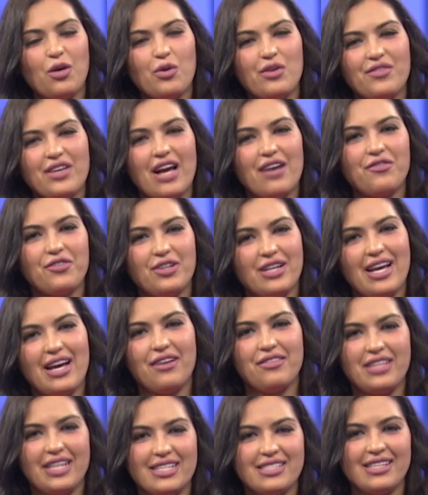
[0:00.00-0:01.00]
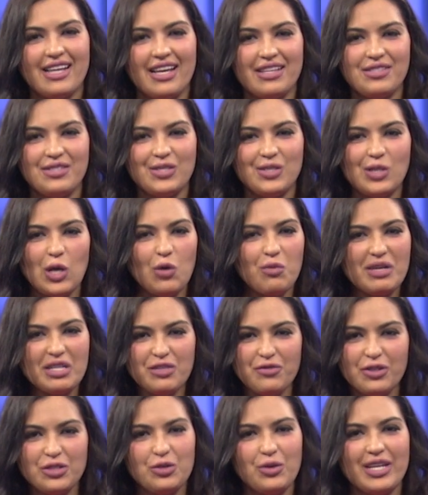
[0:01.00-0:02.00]
all we've got for now. Thanks again so
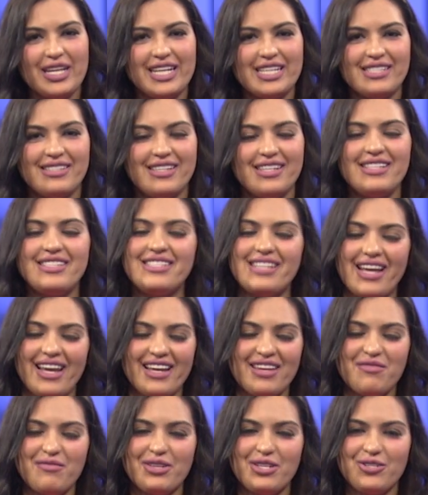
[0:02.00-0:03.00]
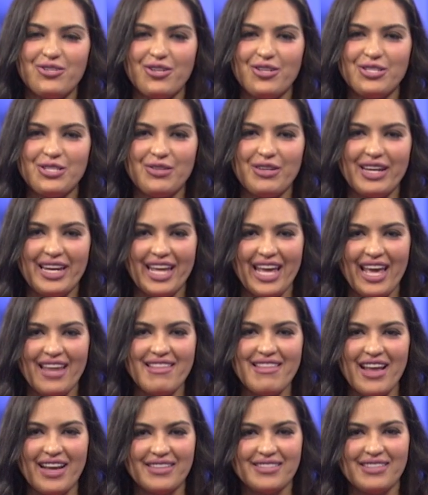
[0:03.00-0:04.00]
much for joining us today, and be sure to tune in
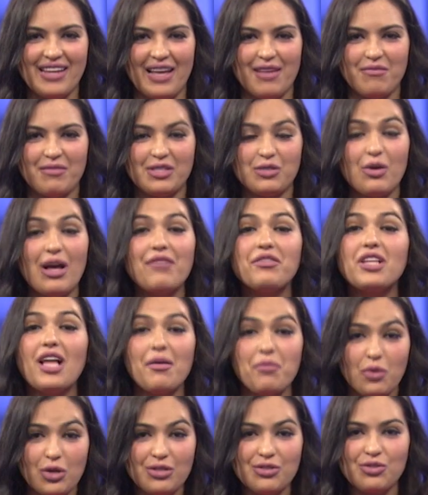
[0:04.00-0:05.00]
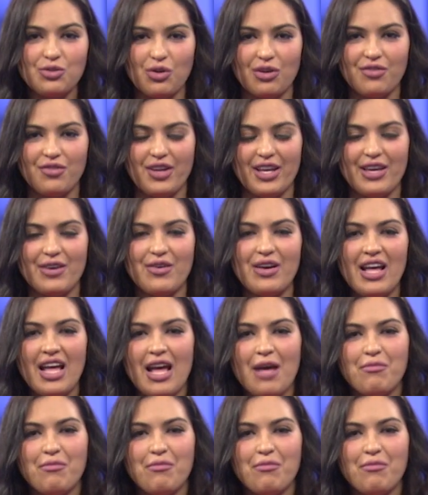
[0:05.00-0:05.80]
again next time because we'll have a lot more in store for you.